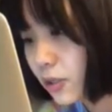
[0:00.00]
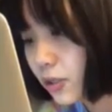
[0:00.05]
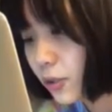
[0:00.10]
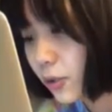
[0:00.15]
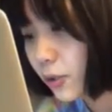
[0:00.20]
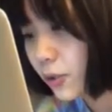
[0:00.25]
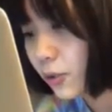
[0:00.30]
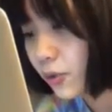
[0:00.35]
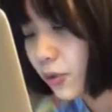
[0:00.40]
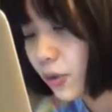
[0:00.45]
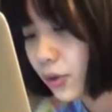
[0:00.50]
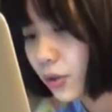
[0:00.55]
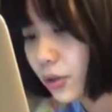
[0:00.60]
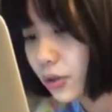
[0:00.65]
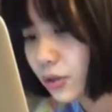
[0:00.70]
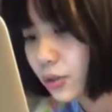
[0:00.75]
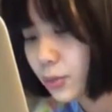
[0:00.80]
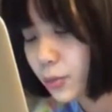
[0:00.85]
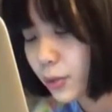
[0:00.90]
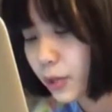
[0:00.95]
do for the
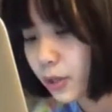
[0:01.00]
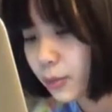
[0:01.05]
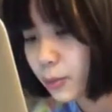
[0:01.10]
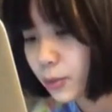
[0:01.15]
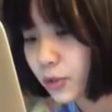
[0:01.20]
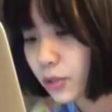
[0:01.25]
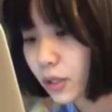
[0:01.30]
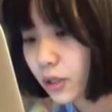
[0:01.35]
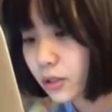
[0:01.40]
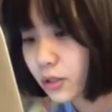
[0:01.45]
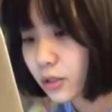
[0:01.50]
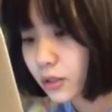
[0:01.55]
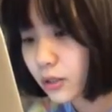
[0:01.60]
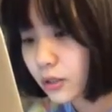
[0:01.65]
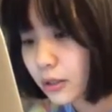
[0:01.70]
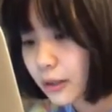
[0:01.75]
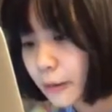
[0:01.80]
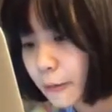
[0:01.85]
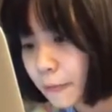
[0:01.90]
spring production,